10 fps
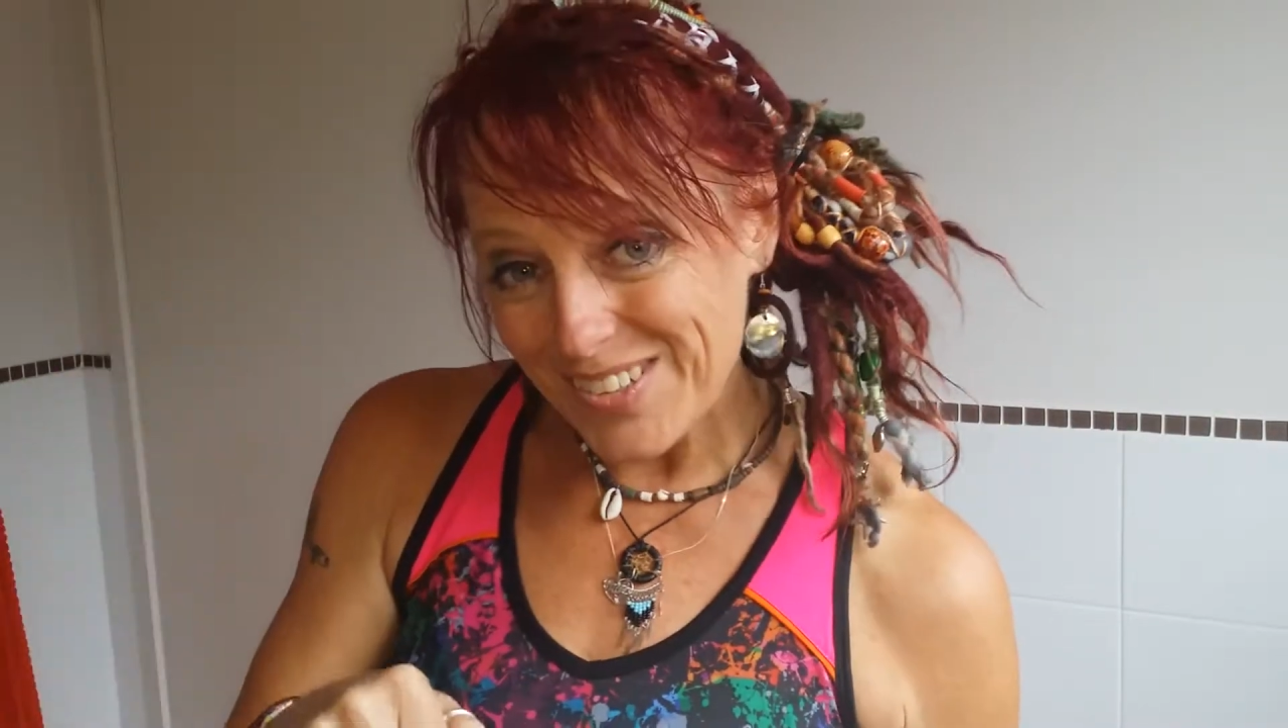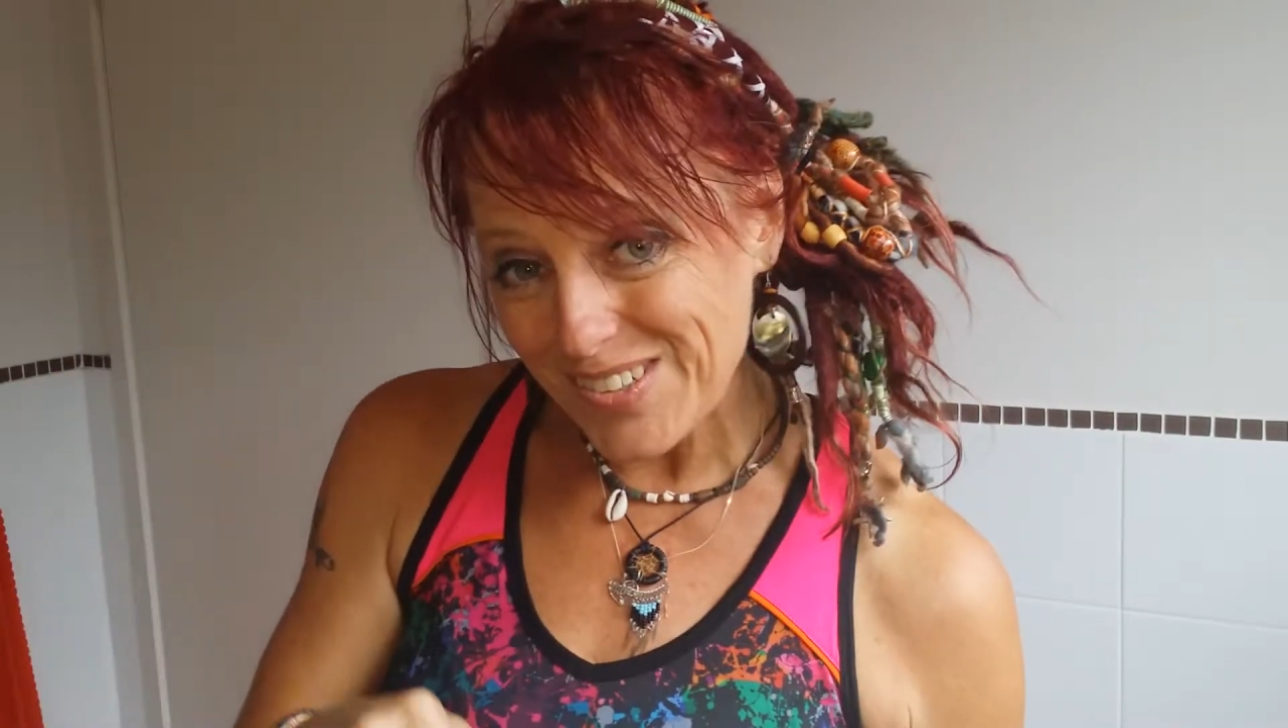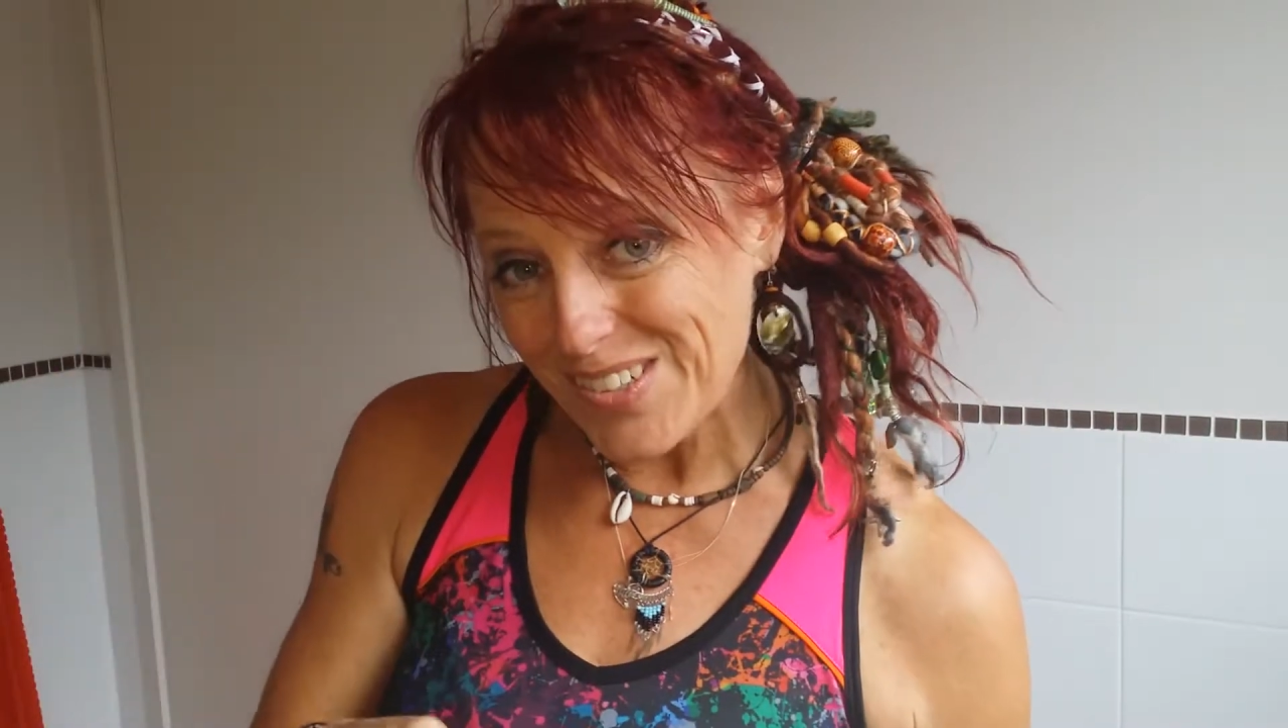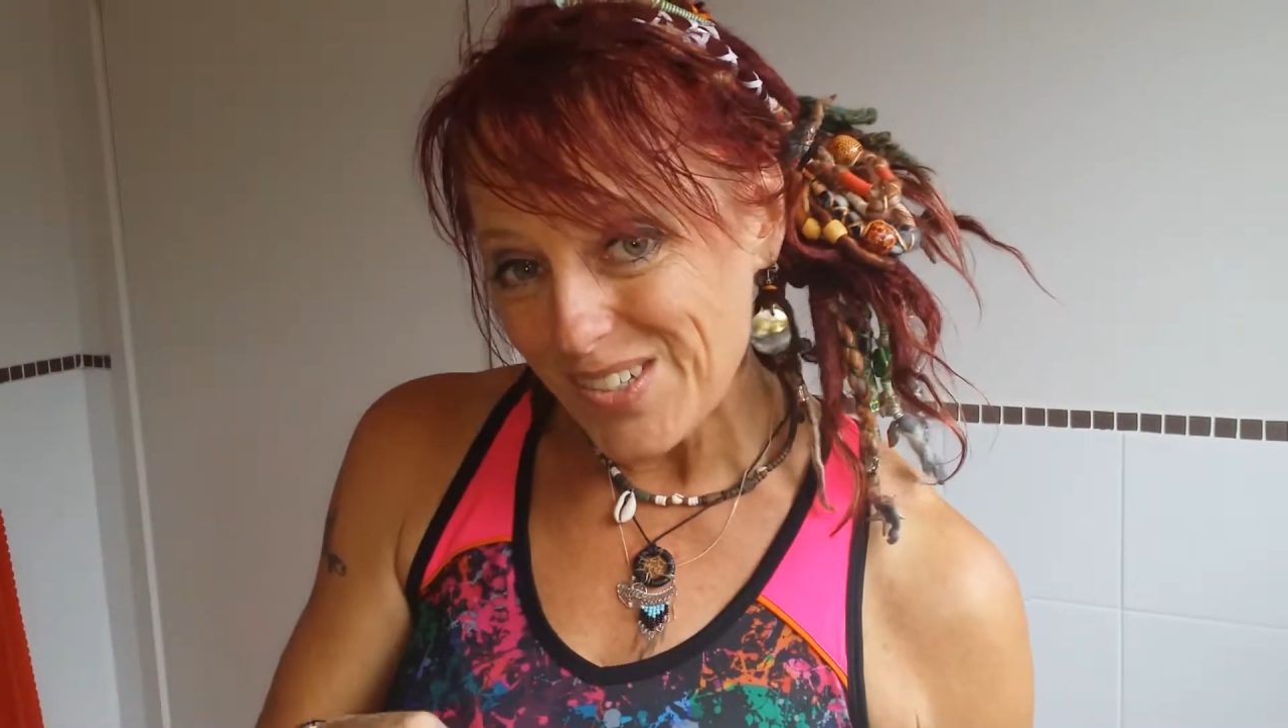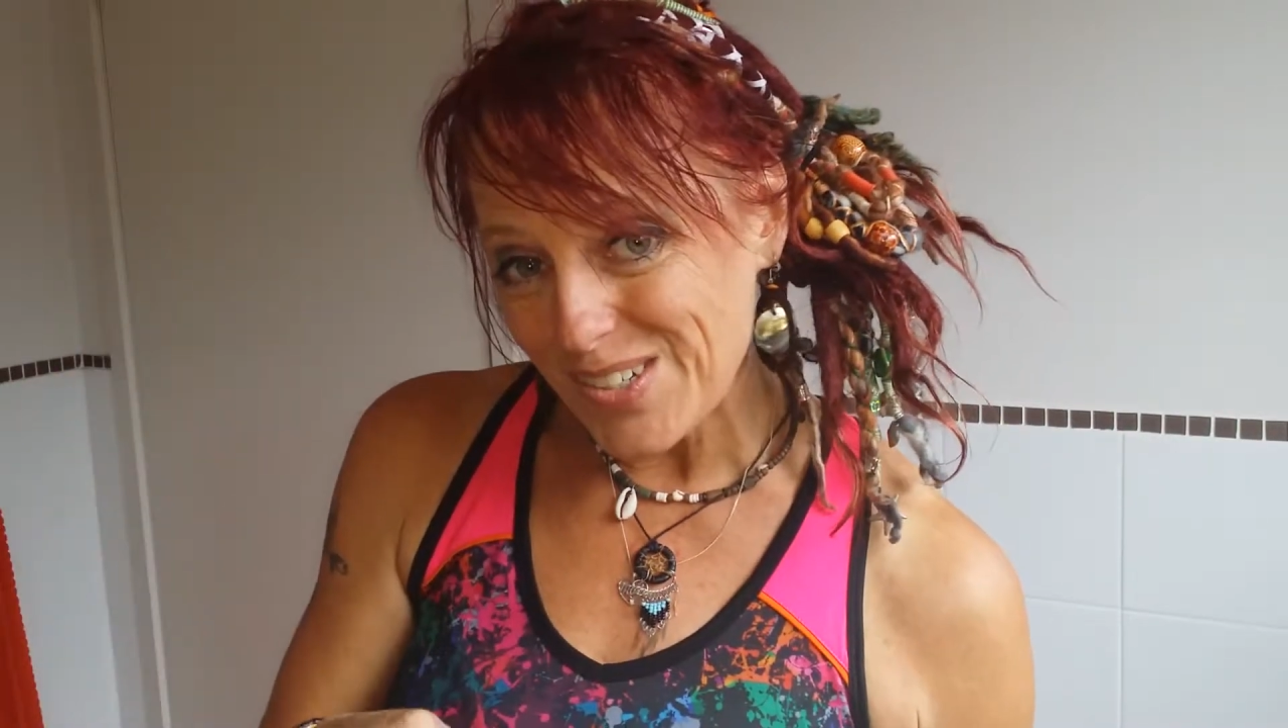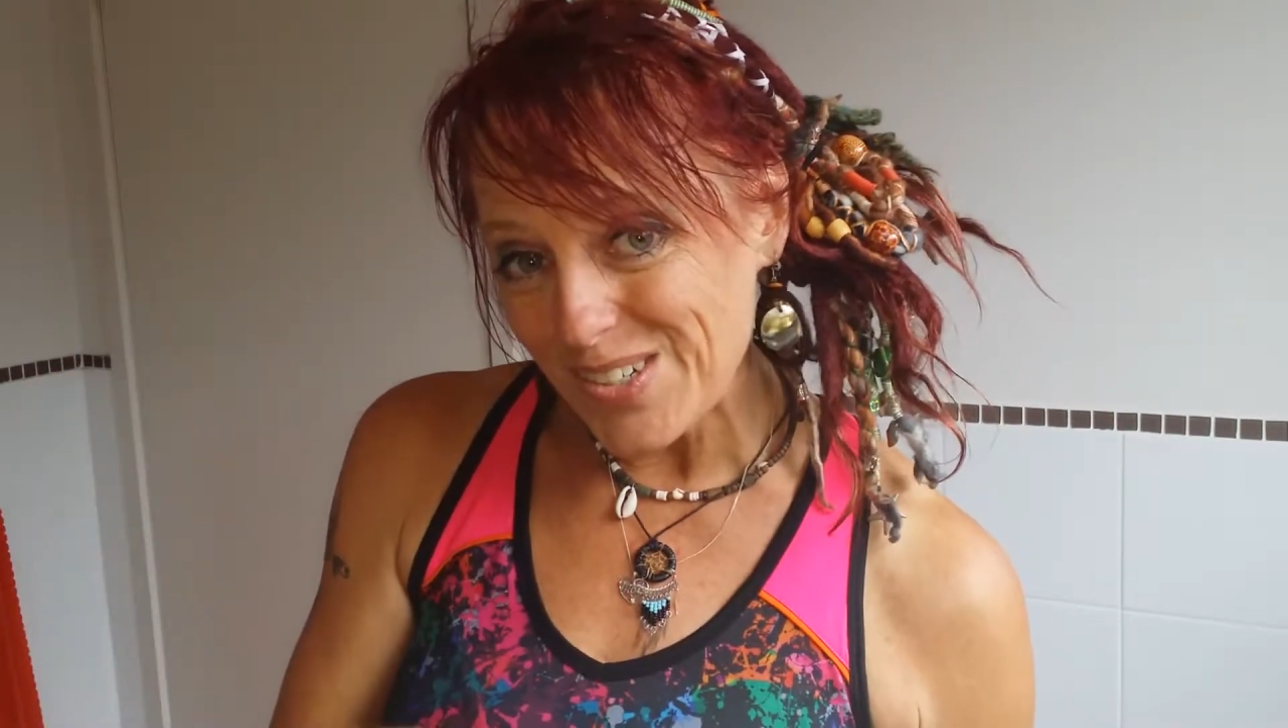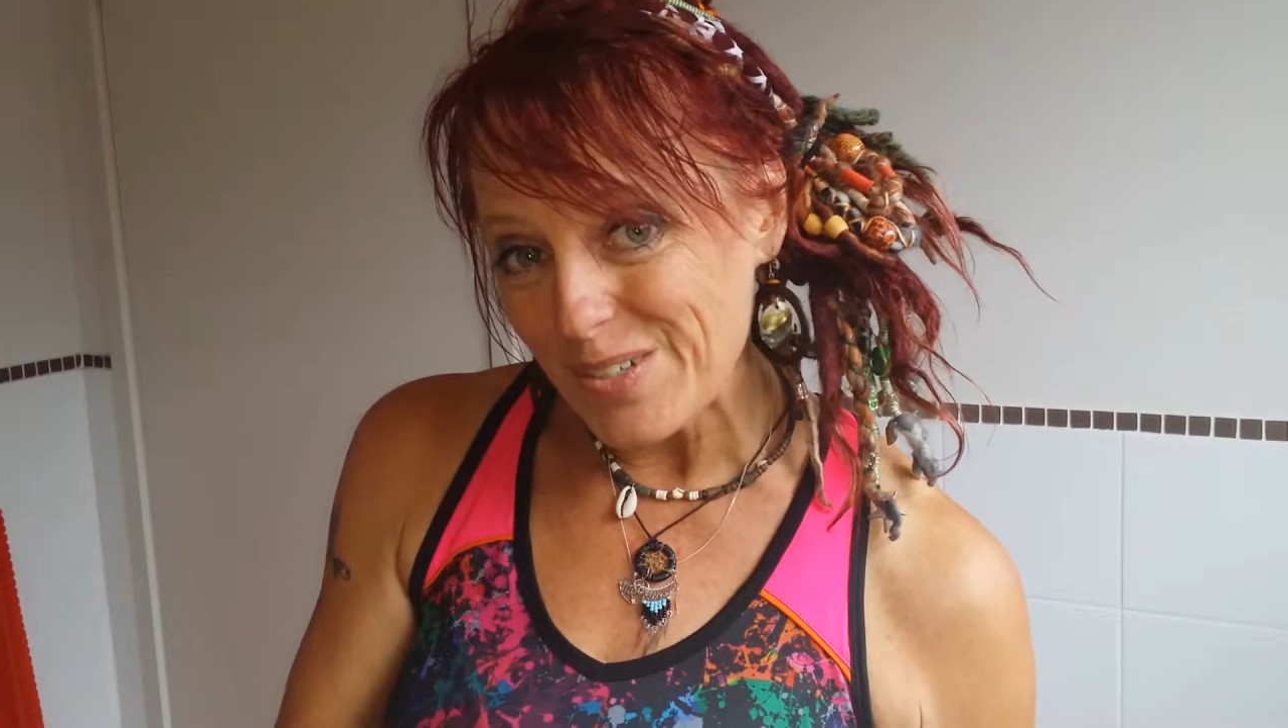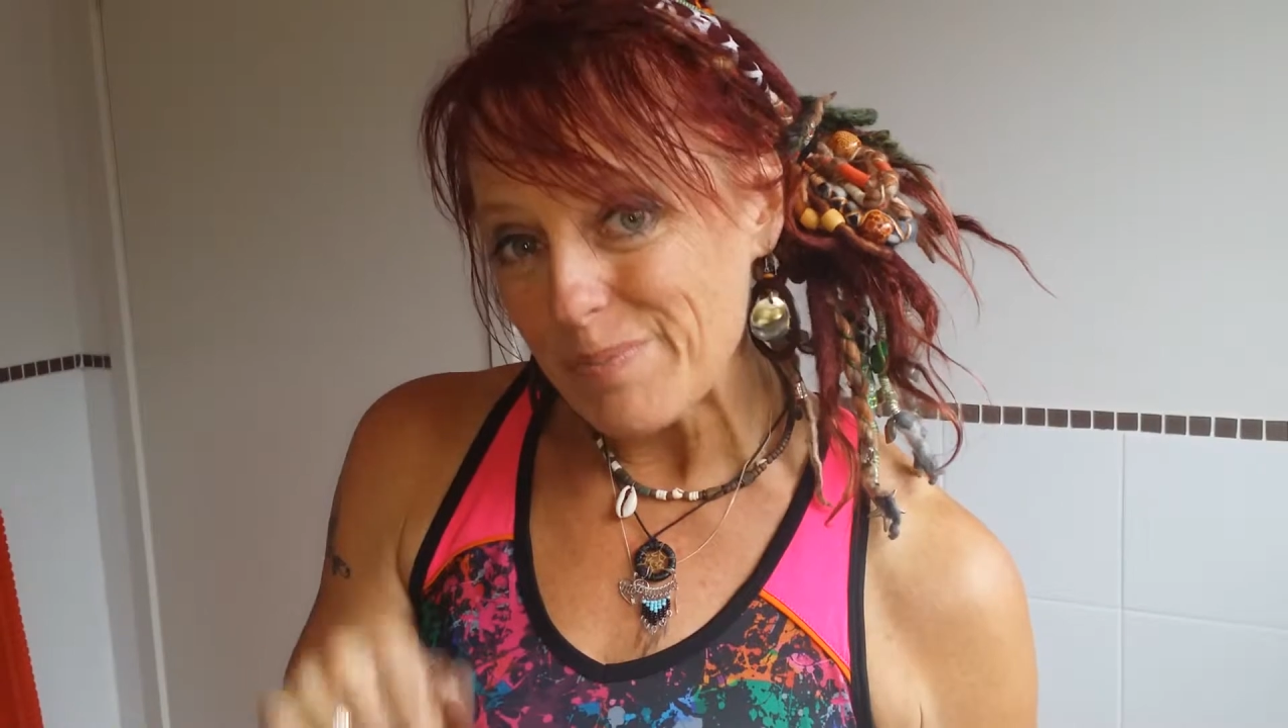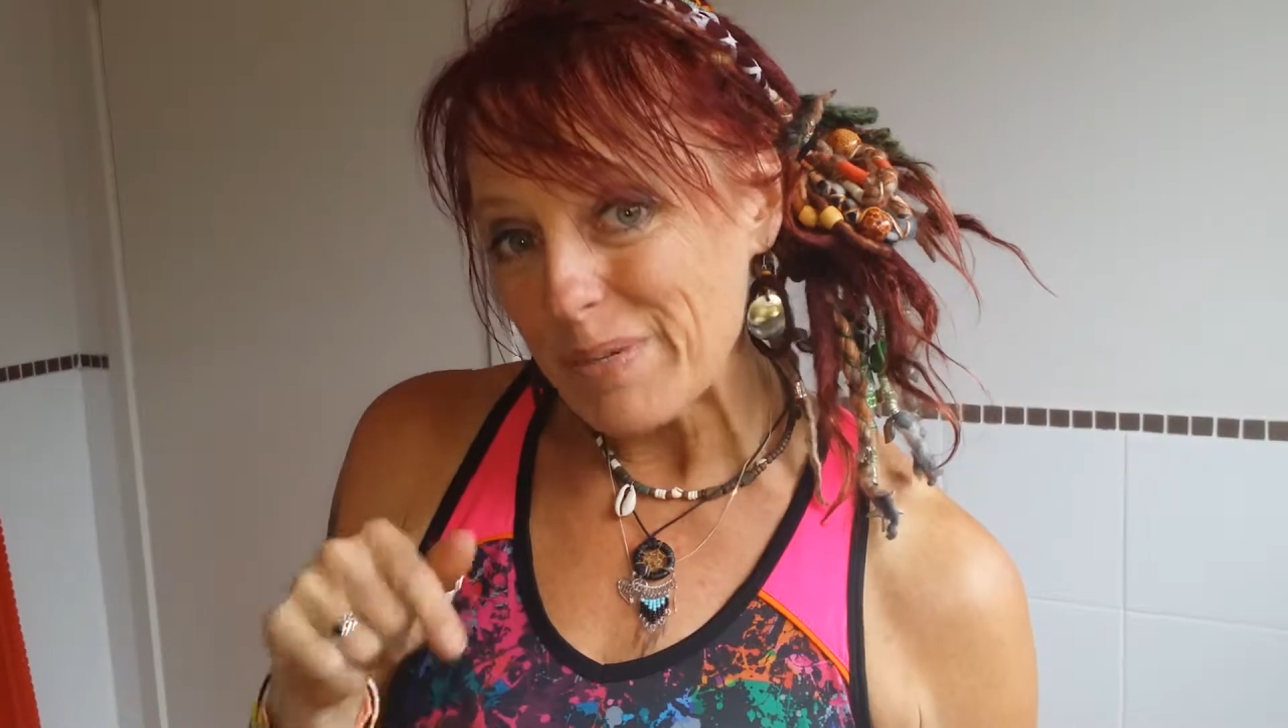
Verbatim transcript: also